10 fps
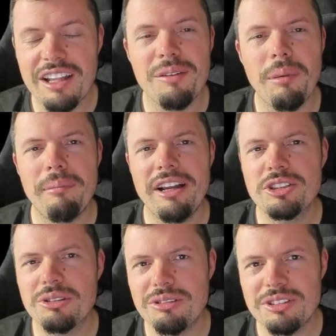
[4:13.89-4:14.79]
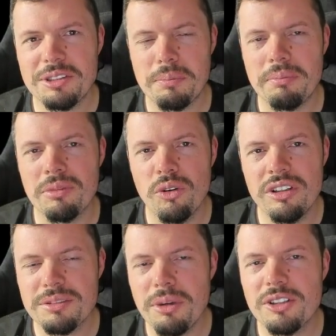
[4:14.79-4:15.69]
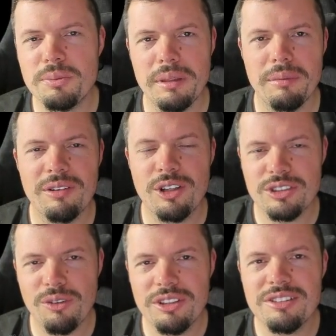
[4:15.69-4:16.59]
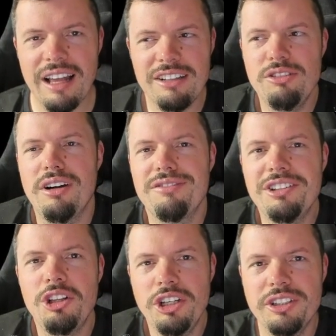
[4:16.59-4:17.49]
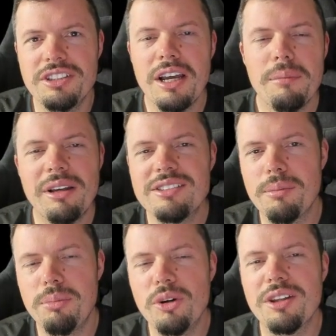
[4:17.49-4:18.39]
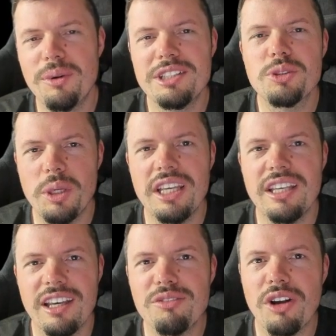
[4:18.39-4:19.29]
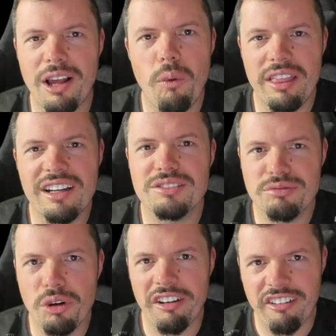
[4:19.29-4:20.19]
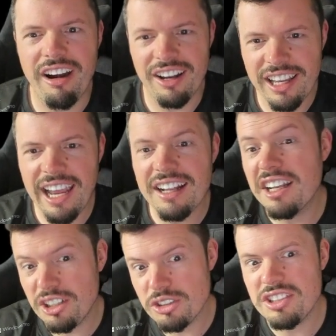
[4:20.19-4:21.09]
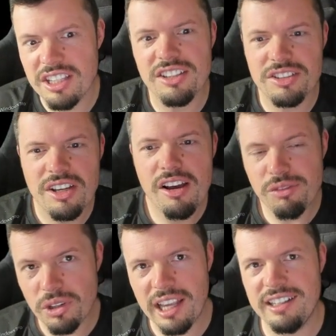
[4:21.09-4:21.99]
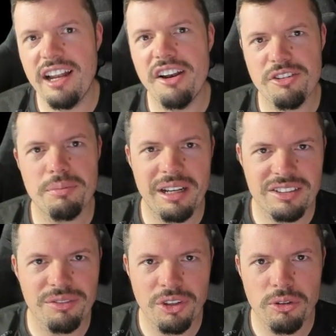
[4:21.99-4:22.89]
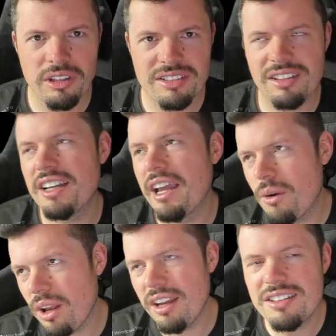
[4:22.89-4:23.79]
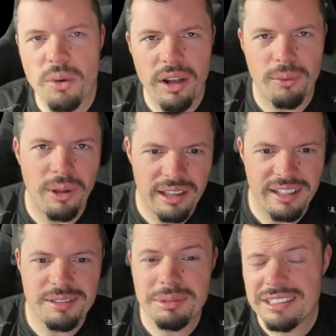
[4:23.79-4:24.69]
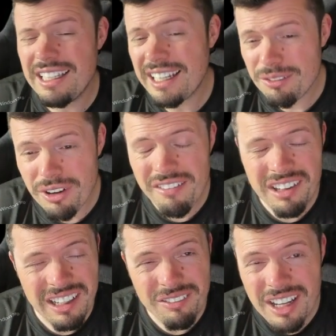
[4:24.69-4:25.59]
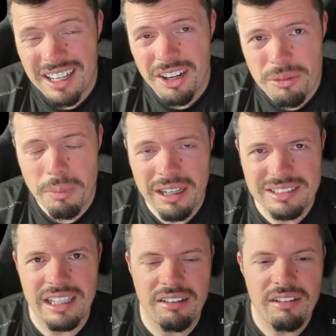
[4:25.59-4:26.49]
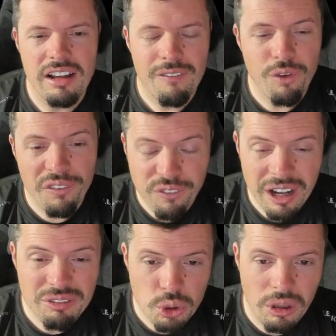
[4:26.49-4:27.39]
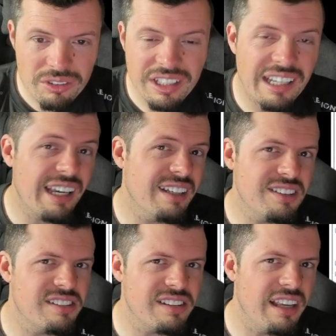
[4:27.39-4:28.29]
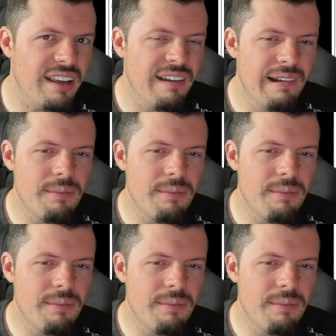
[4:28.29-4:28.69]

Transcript: And then my mate Sean always mocks me because I feel hurt because I bought the 120 gig for like 1,400 Rand. Okay, then you see this for like $900 a few years. Okay, it's quite a while later, but like $900 now for a 512 gig SSD.